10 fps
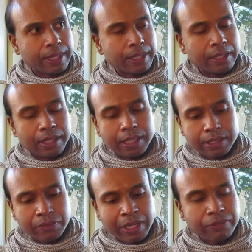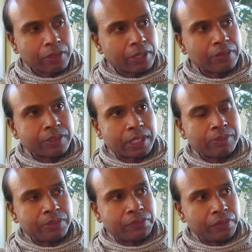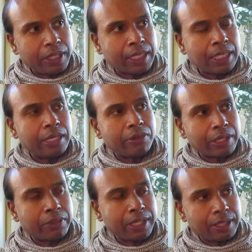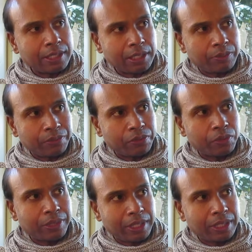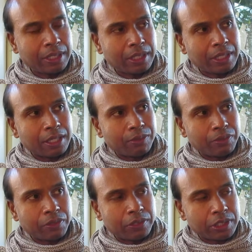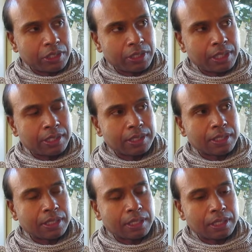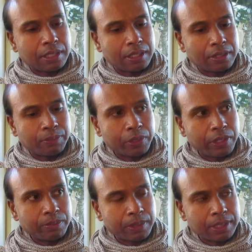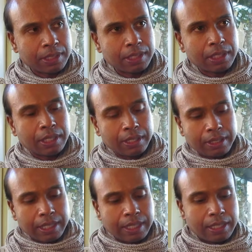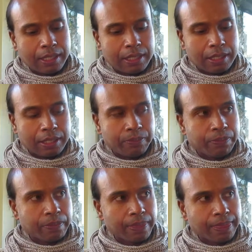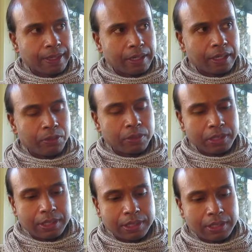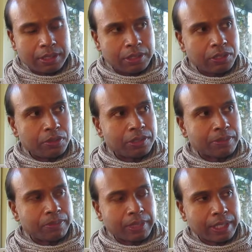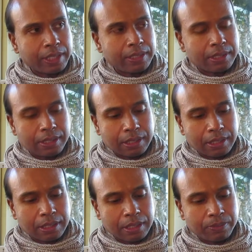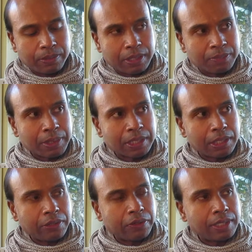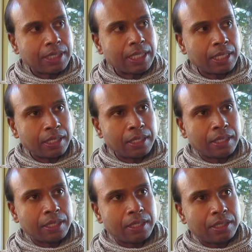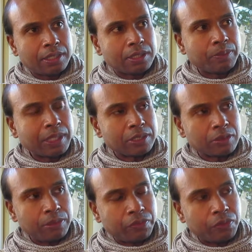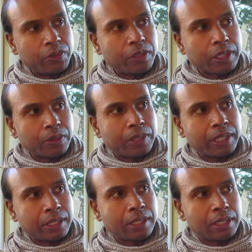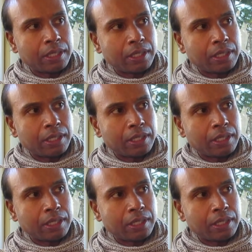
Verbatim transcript: The other thing is if I haven't got enough time to fully clear out the energy before the, before the journalist uh, appointment, then um, I would do some things, um, especially on the day, just to make sure before you go in